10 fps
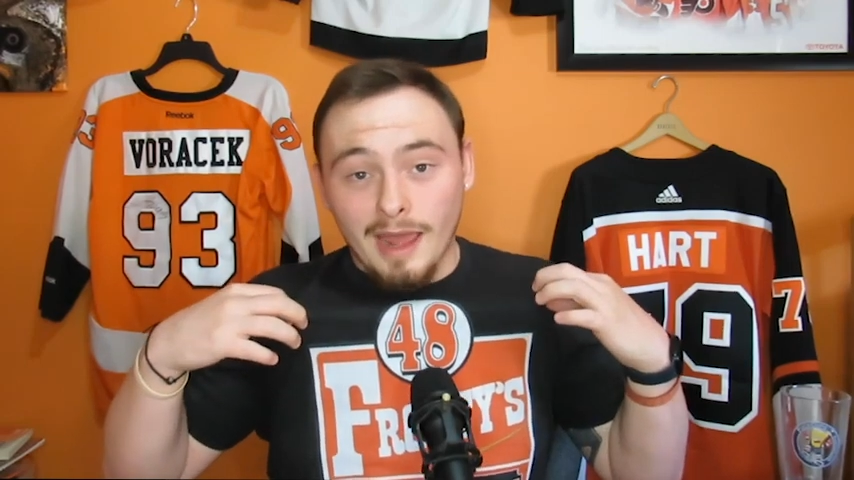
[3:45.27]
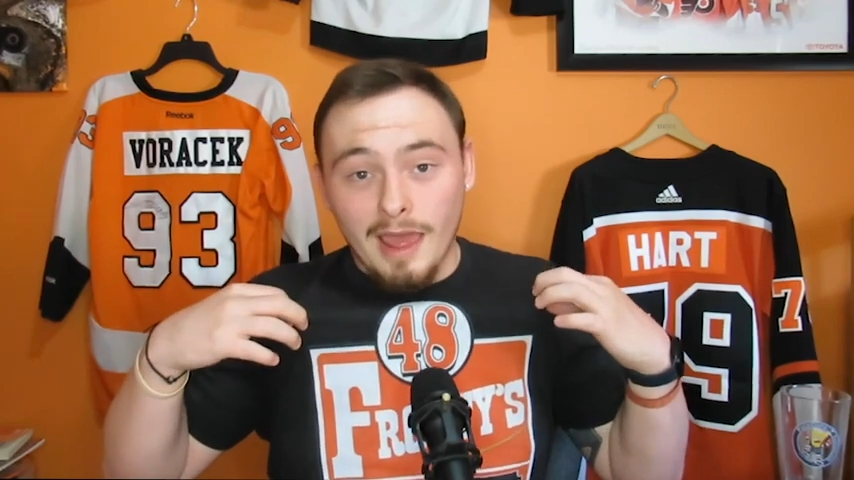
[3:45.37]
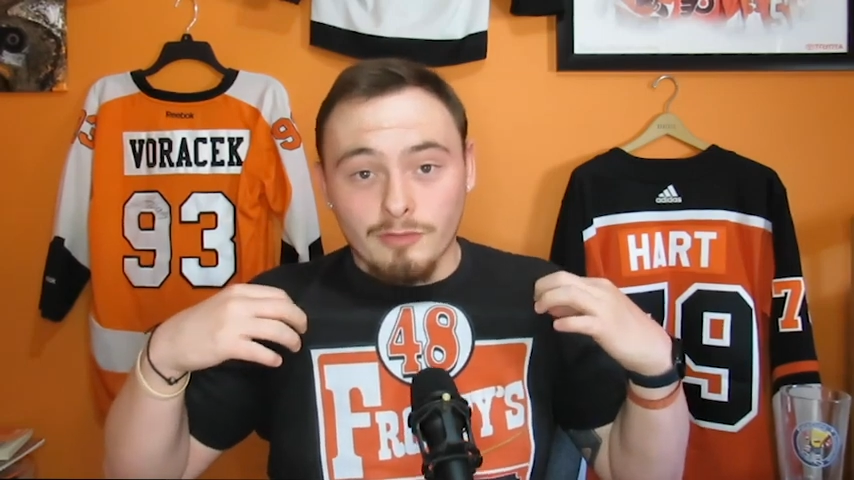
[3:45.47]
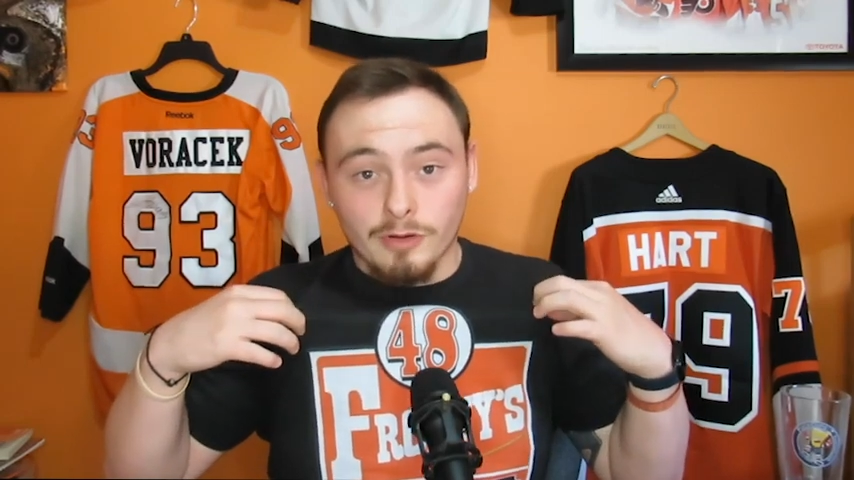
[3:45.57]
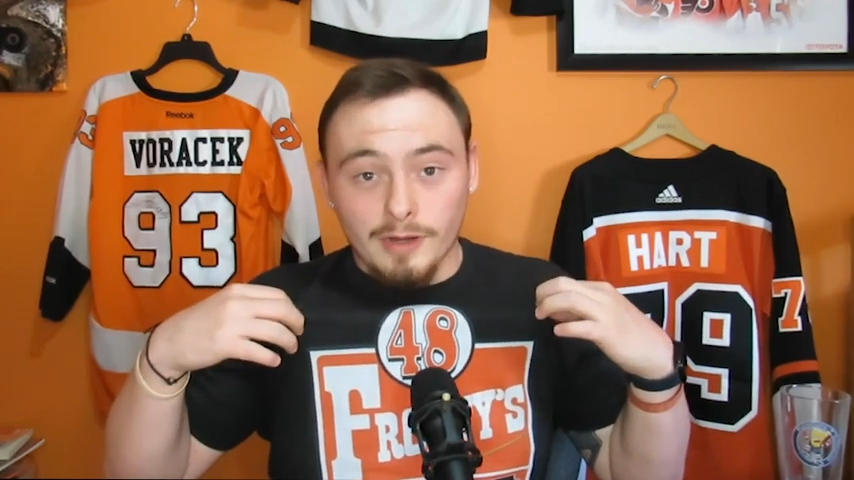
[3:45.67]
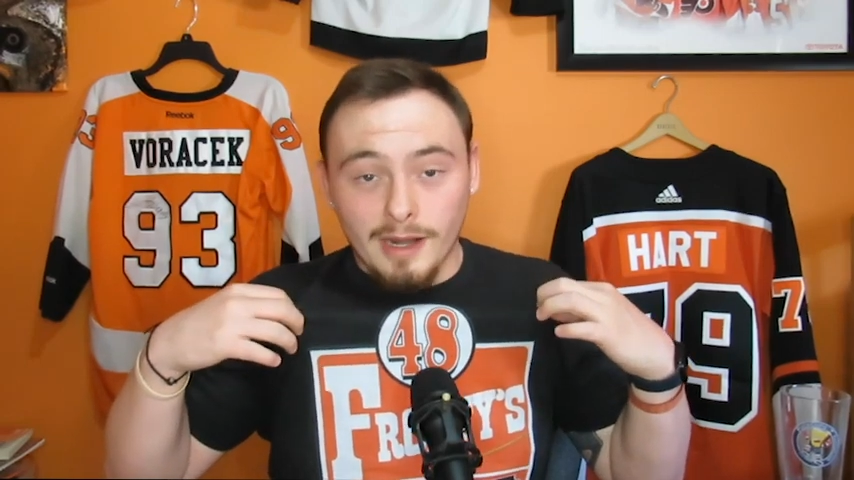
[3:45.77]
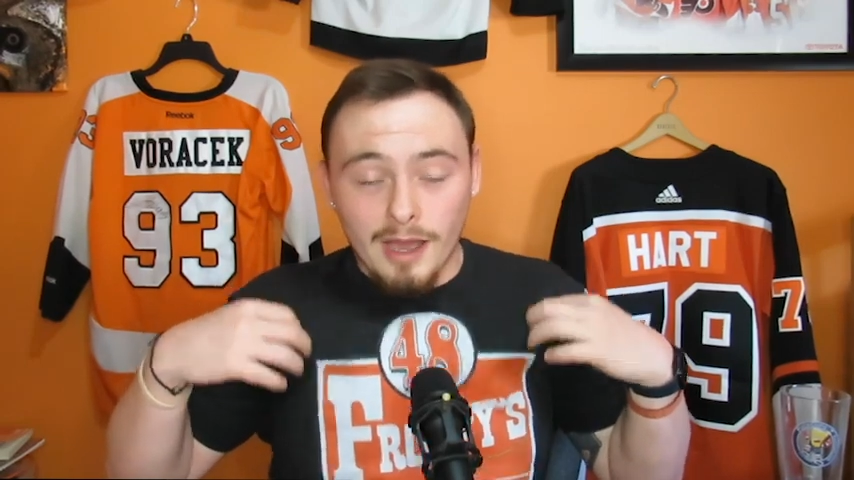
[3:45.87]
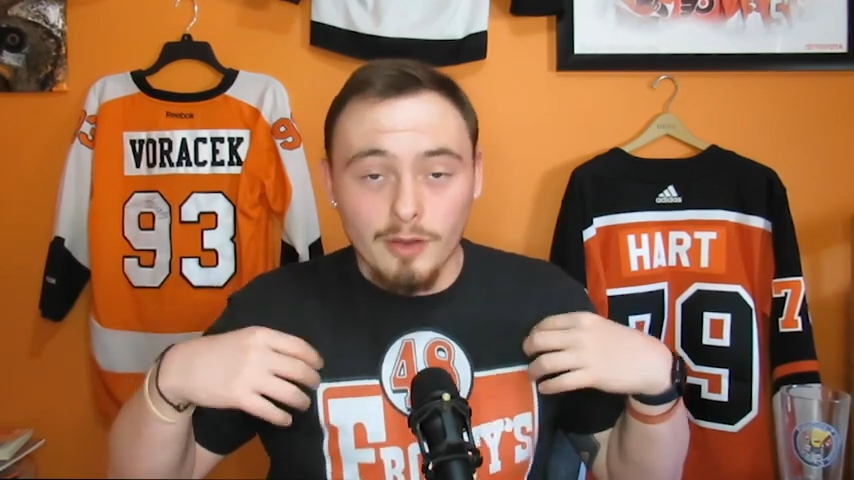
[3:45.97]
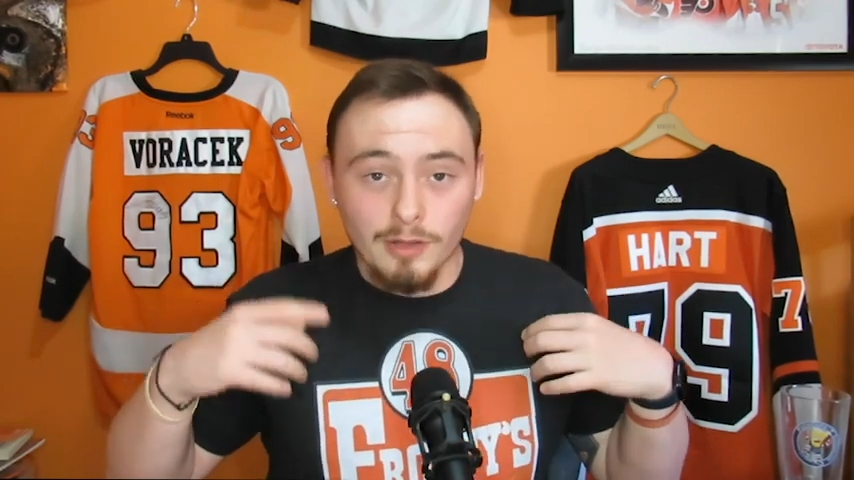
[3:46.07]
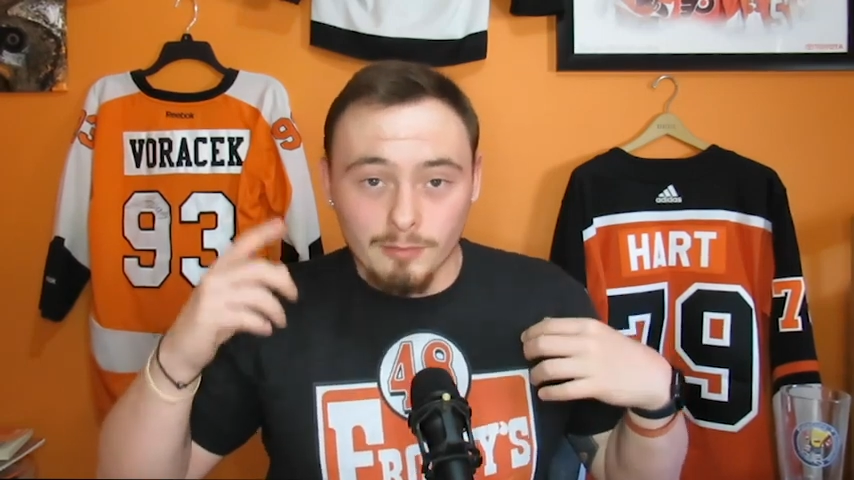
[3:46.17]
that i have on right
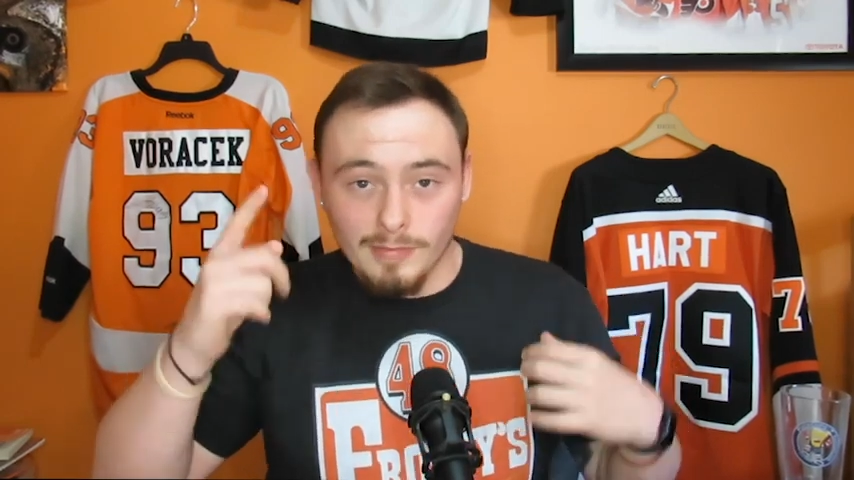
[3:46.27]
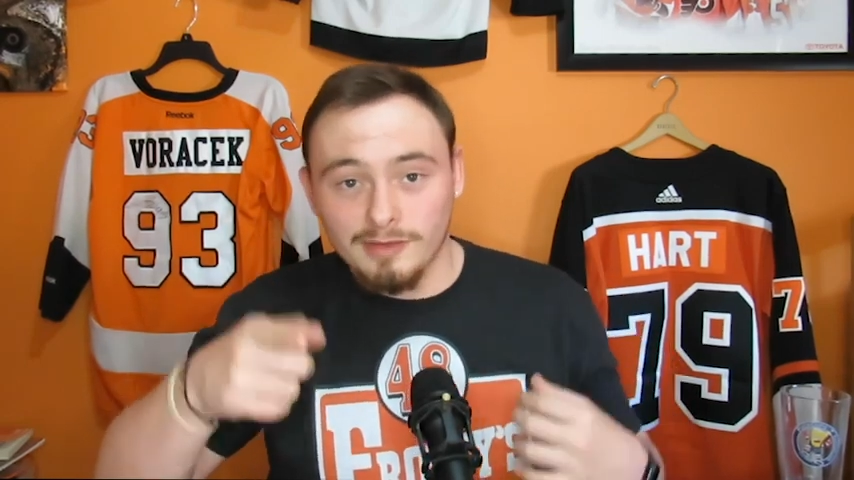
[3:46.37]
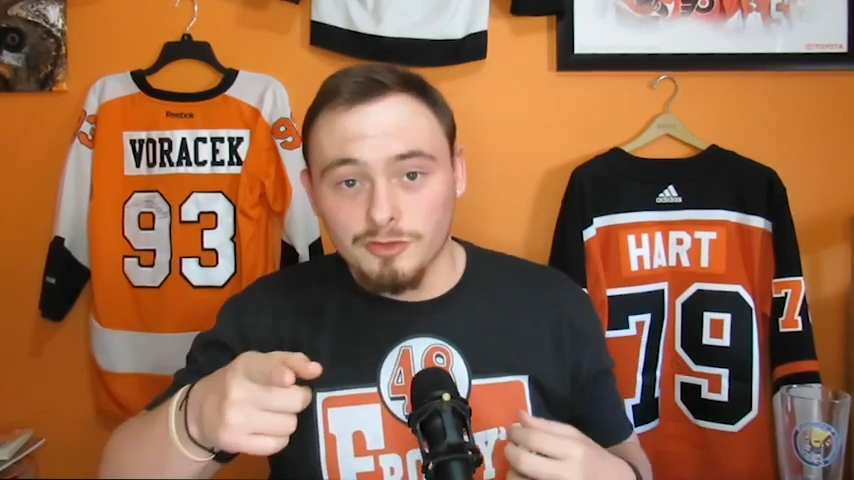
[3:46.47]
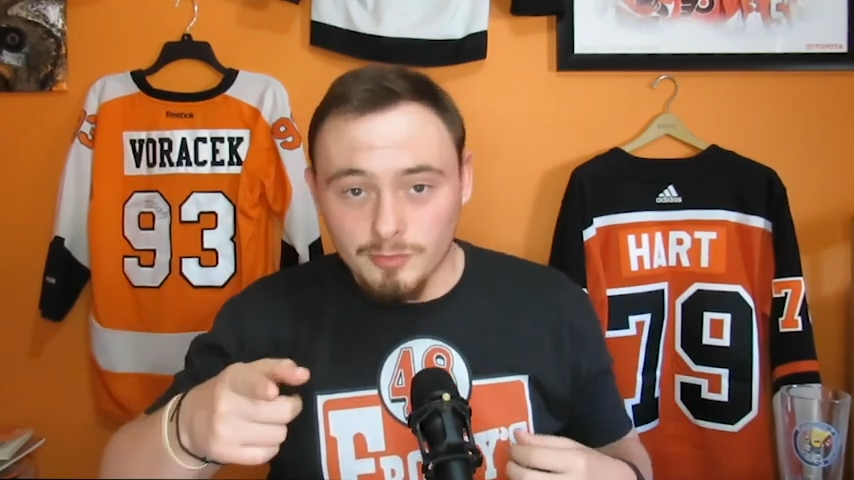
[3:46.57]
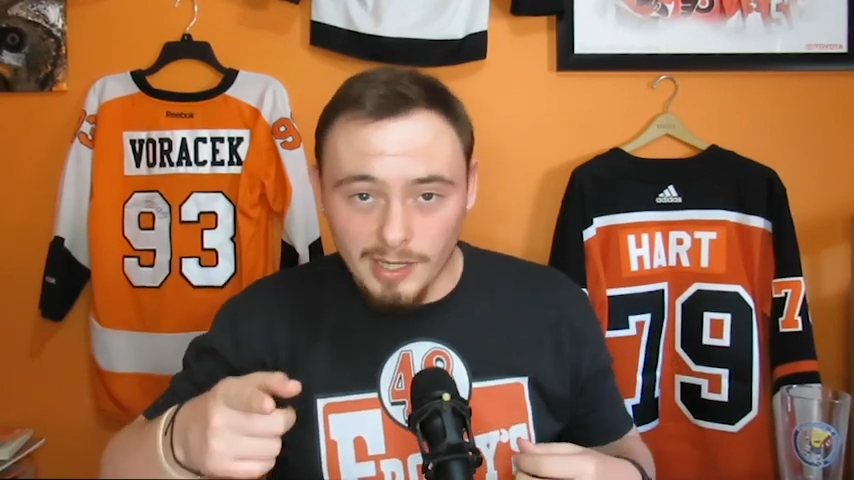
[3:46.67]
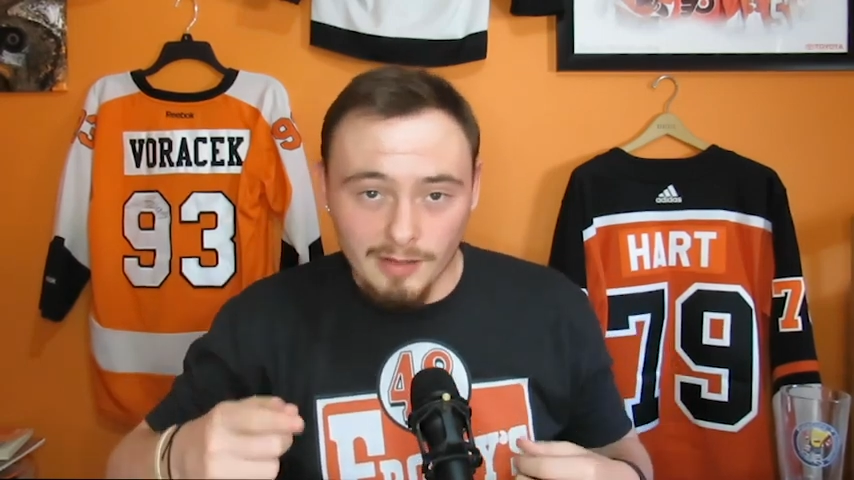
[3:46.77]
now you can message